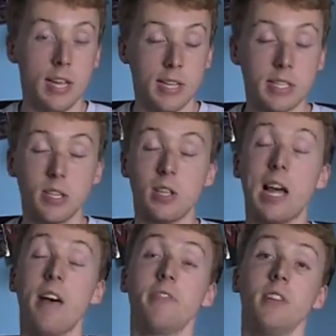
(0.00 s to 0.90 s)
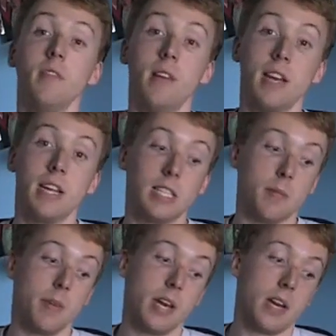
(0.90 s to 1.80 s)
is still left, and he's
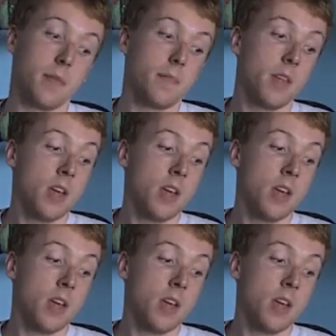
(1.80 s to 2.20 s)
eliminated.